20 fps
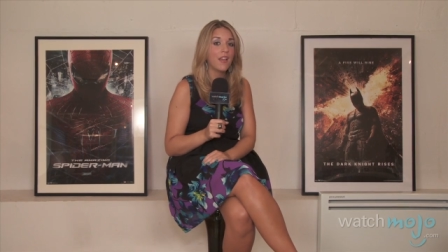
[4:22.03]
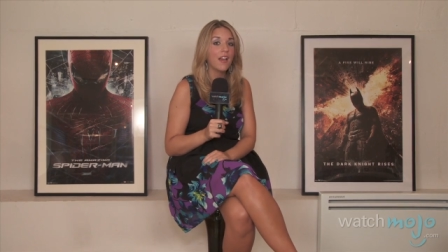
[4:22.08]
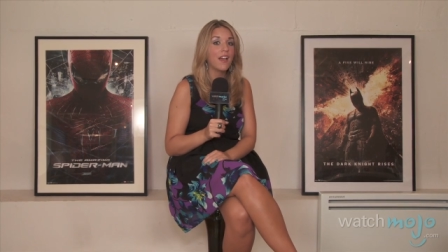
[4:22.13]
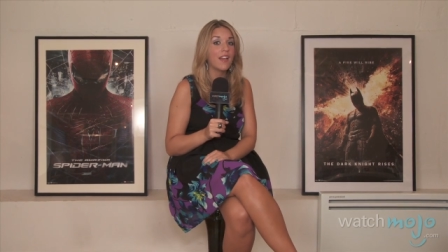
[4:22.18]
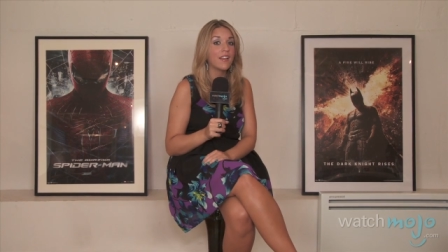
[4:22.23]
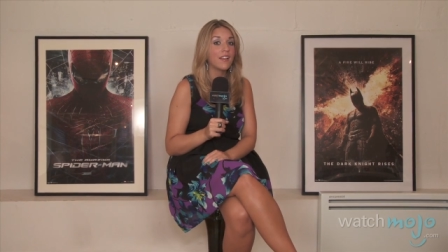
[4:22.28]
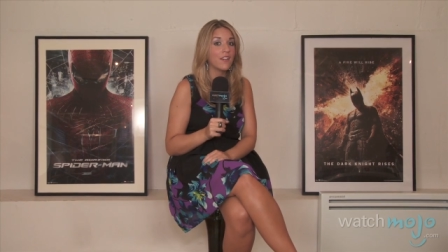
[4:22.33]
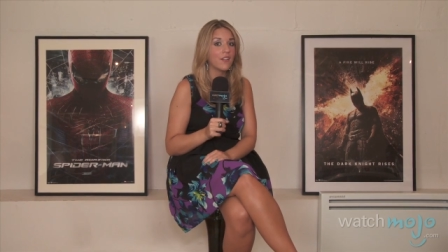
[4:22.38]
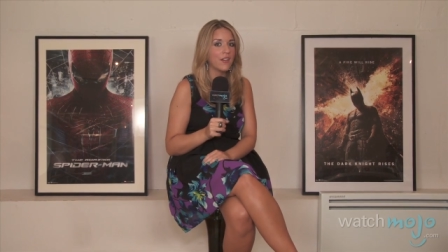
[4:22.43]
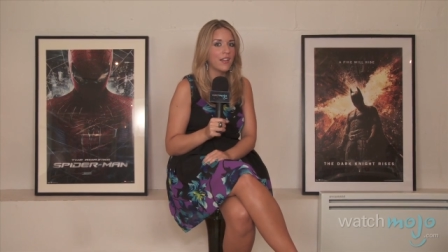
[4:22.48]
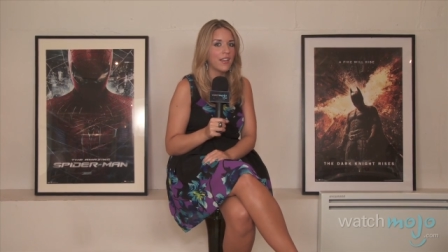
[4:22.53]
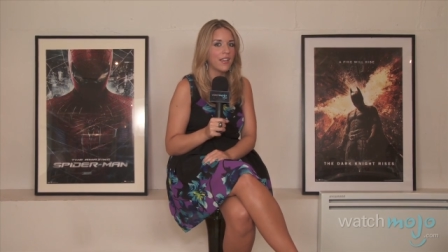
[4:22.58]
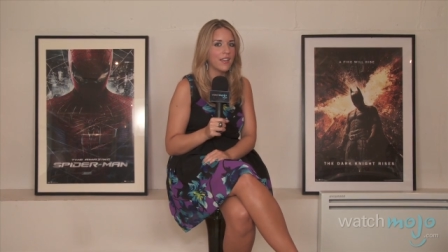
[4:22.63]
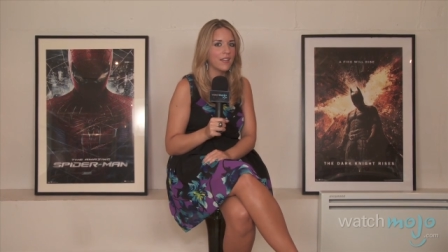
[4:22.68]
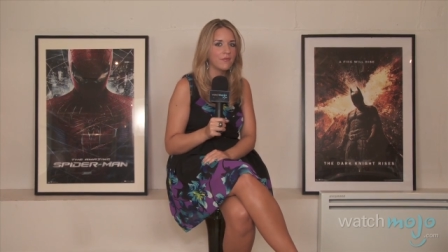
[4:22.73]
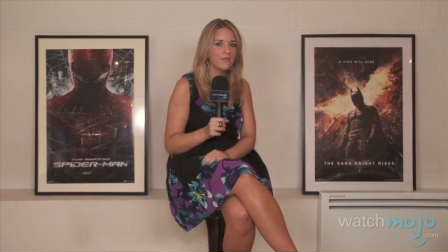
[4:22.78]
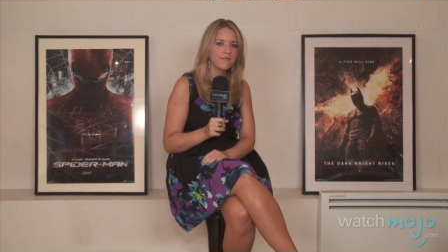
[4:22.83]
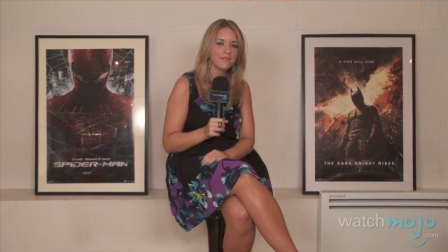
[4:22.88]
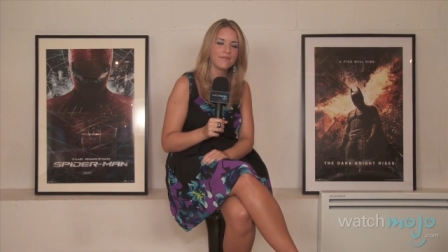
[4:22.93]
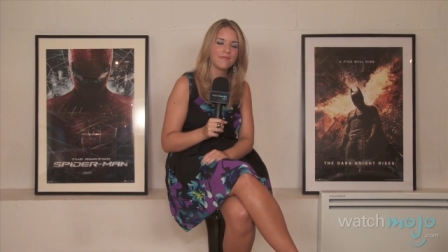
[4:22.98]
I know I
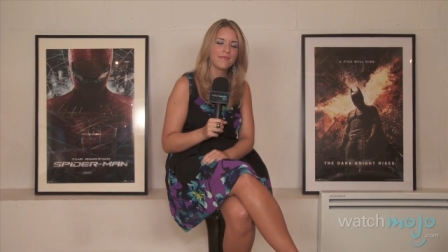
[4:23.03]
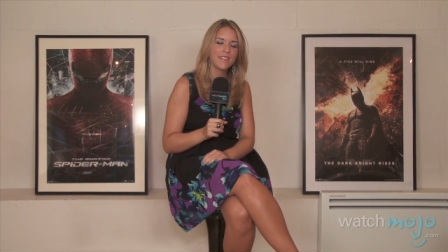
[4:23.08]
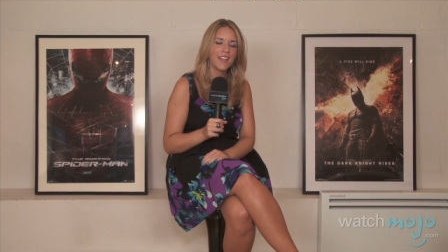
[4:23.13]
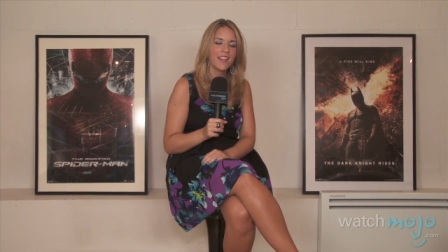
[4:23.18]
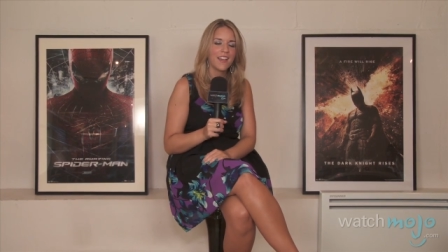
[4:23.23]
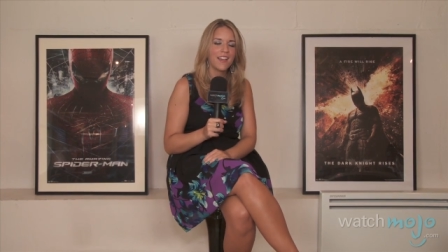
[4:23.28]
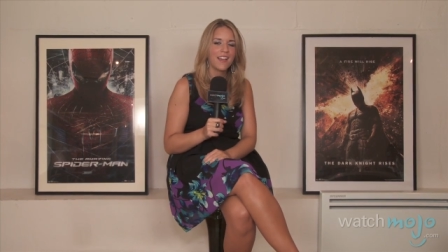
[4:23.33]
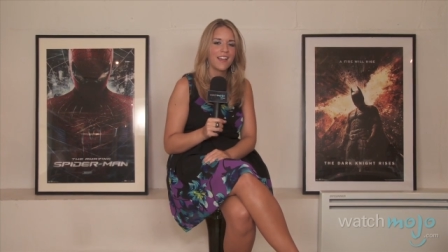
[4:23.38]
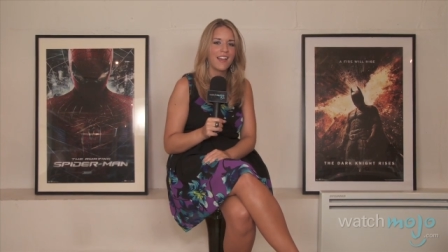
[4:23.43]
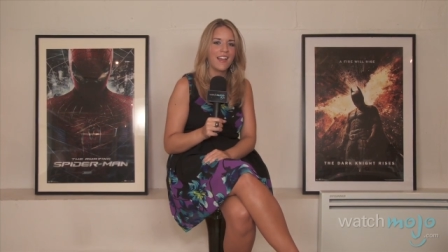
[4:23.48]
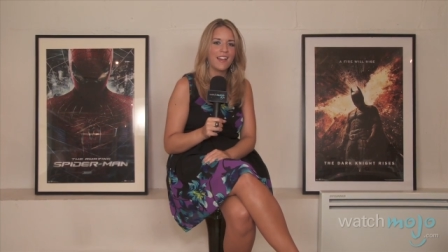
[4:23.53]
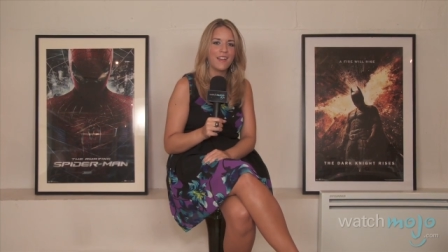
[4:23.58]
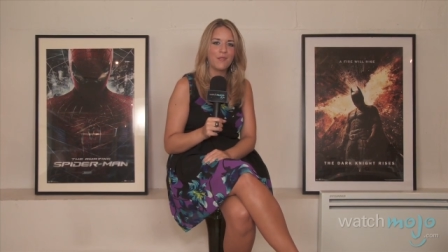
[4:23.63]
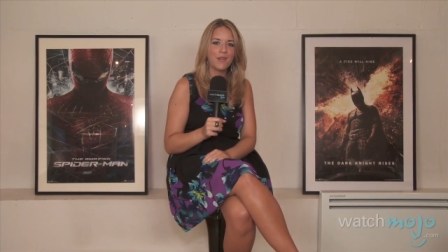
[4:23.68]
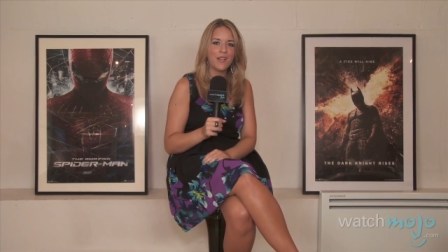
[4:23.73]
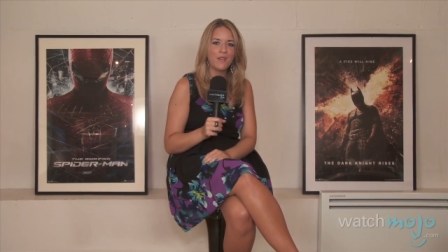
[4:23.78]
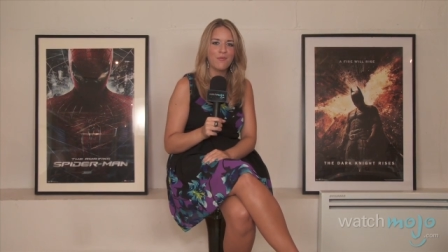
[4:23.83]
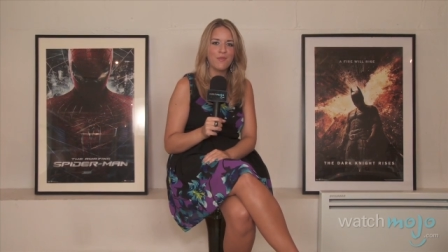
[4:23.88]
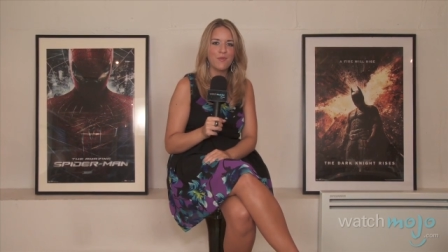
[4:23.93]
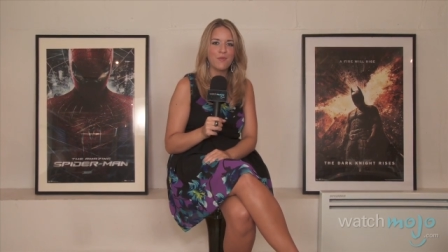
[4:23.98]
am.
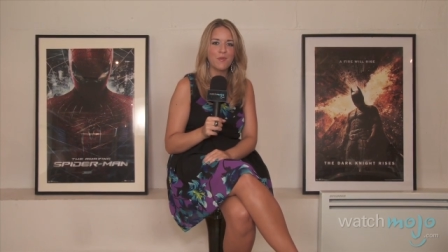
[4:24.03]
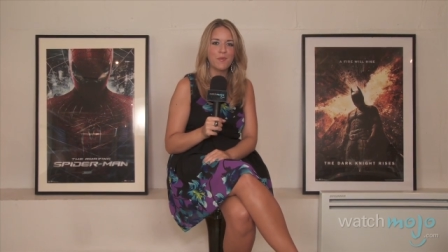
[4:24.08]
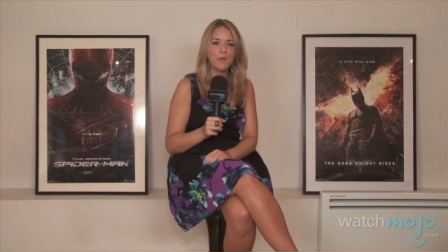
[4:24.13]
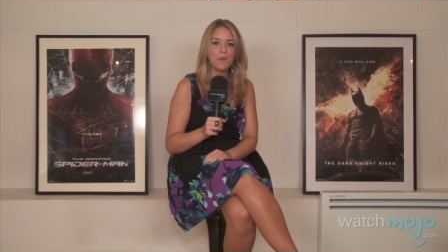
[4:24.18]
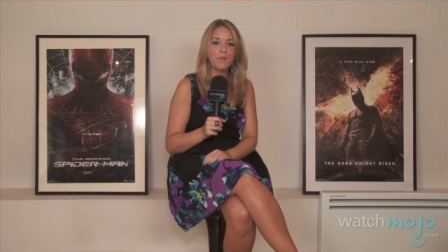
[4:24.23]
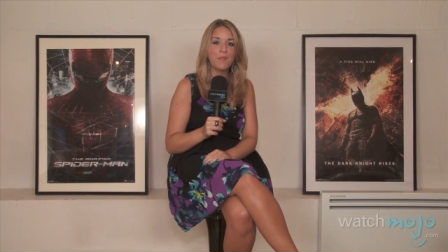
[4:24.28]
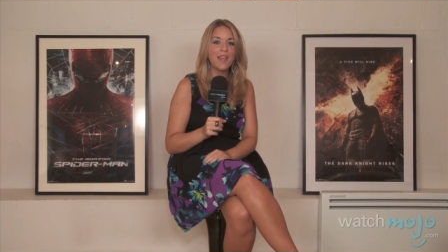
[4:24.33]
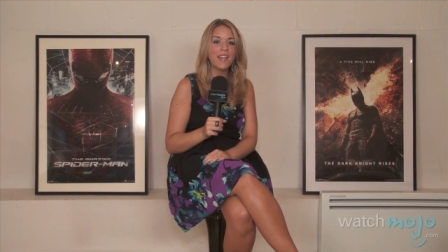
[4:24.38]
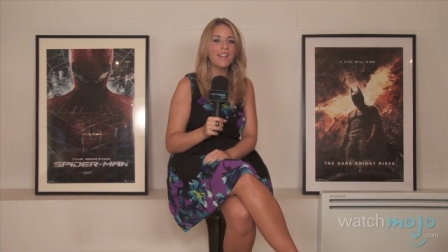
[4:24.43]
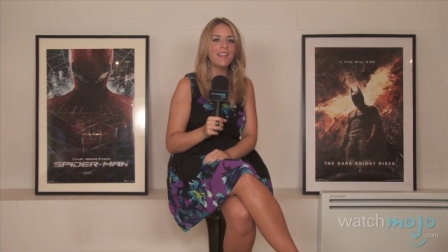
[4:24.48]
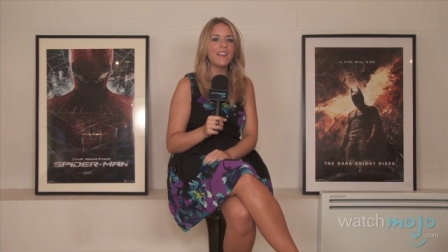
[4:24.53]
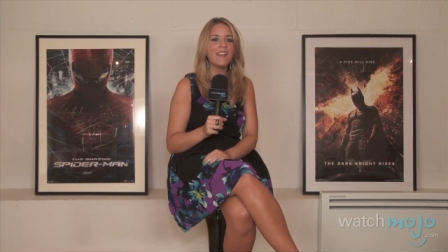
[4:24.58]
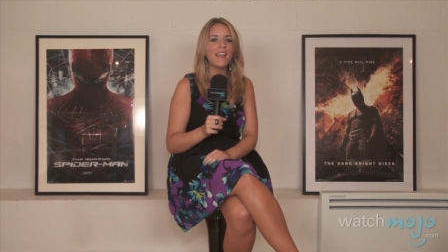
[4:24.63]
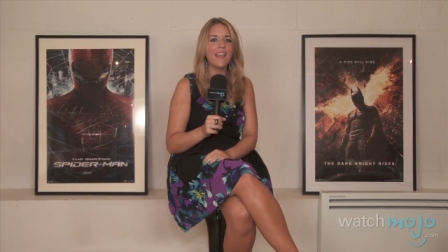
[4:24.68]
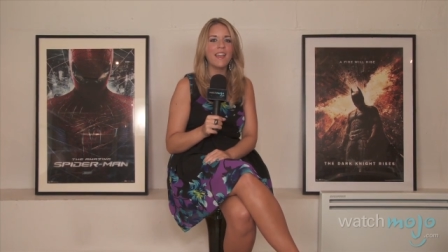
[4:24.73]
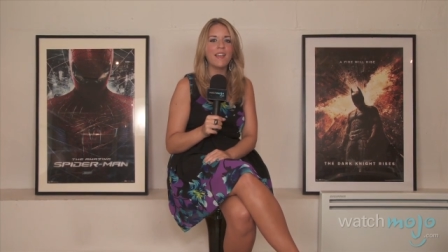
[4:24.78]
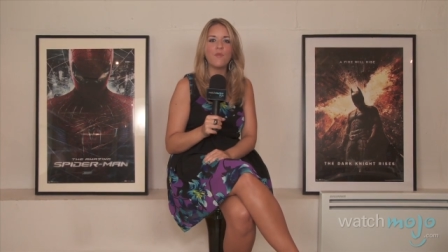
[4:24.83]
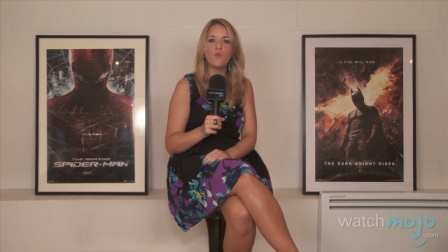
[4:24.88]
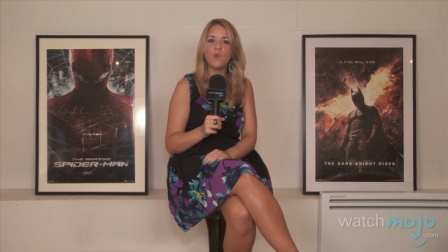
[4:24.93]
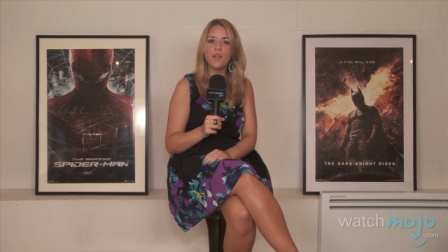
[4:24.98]
Anyway, we will be picking
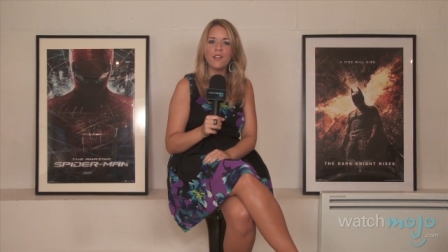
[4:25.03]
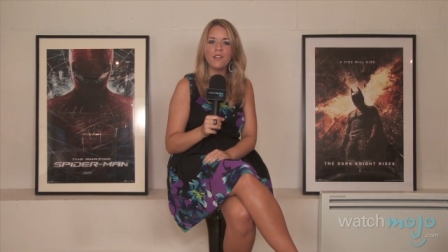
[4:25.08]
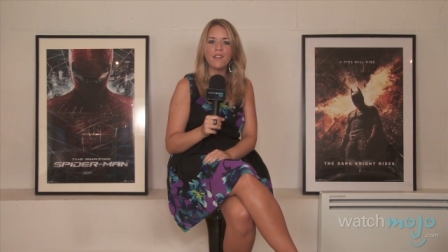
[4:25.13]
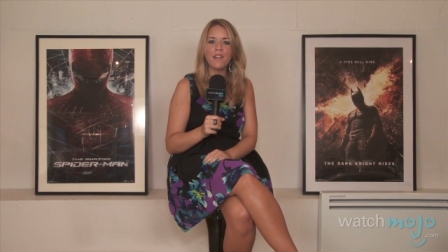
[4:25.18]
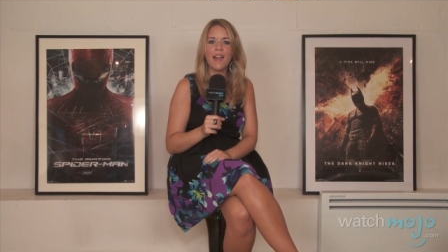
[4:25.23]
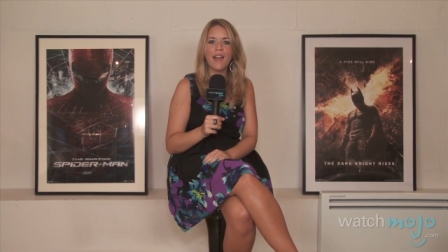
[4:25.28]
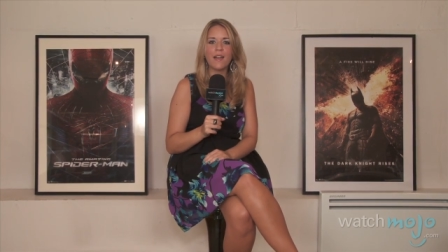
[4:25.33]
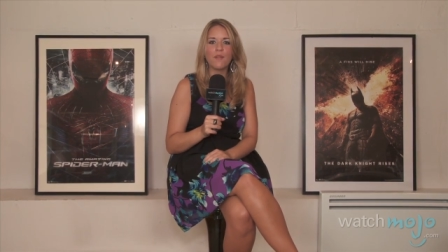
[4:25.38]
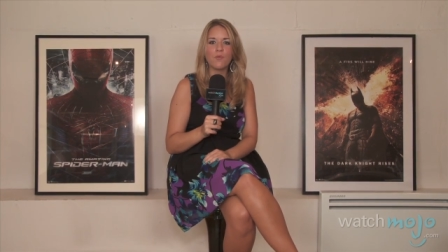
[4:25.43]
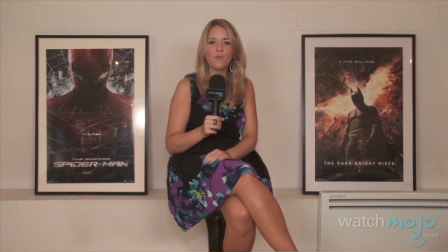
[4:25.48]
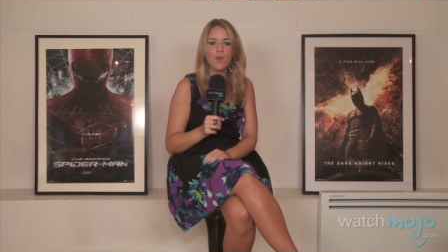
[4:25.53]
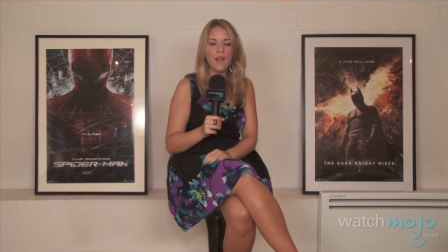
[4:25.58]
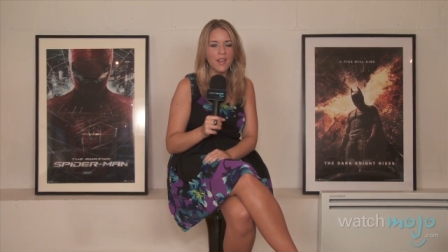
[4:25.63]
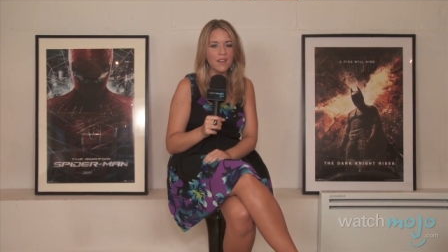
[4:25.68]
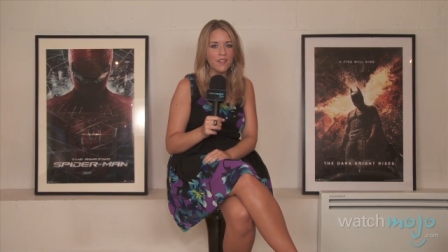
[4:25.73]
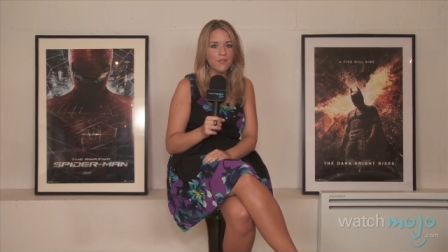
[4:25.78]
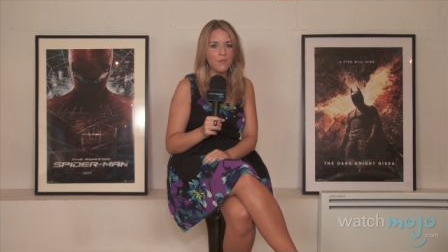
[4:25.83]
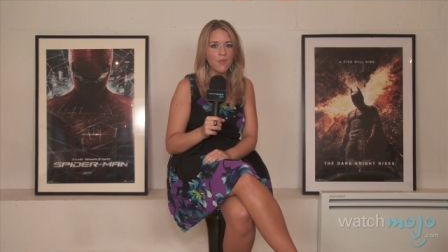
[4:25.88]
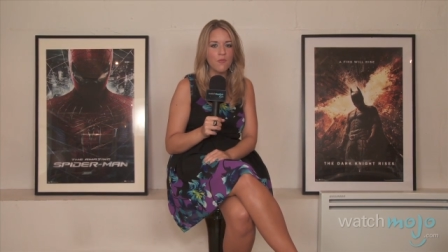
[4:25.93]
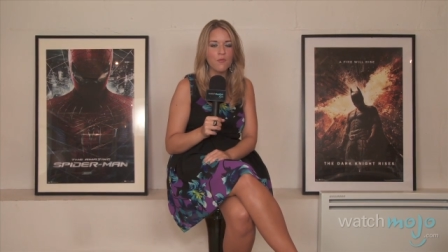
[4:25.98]
a winner at
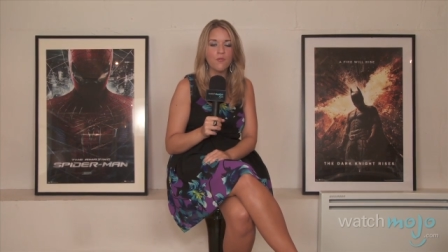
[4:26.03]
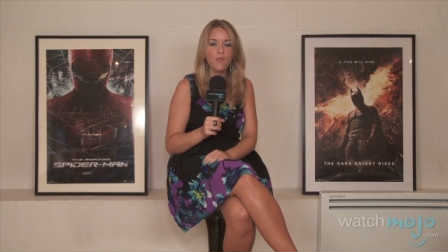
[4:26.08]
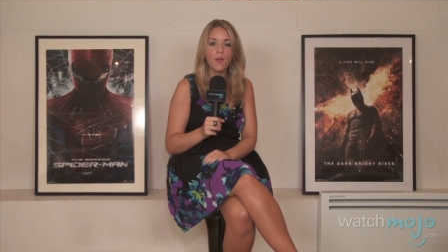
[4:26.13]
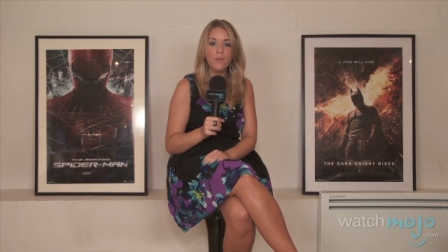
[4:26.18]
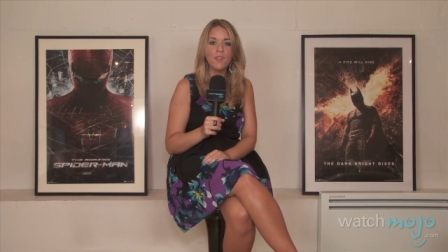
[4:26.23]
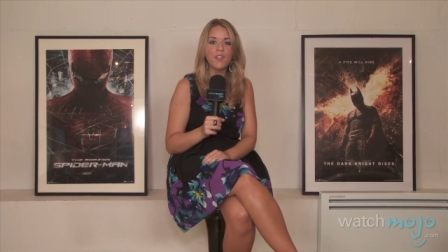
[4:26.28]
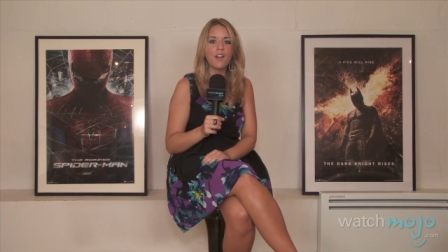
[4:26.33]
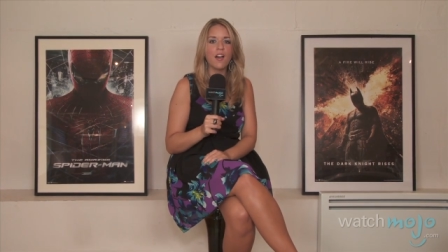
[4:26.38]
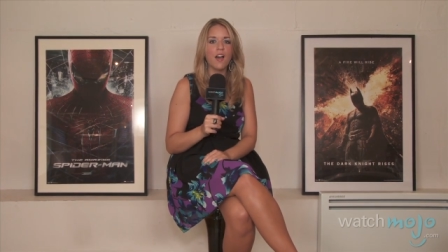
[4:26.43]
random from the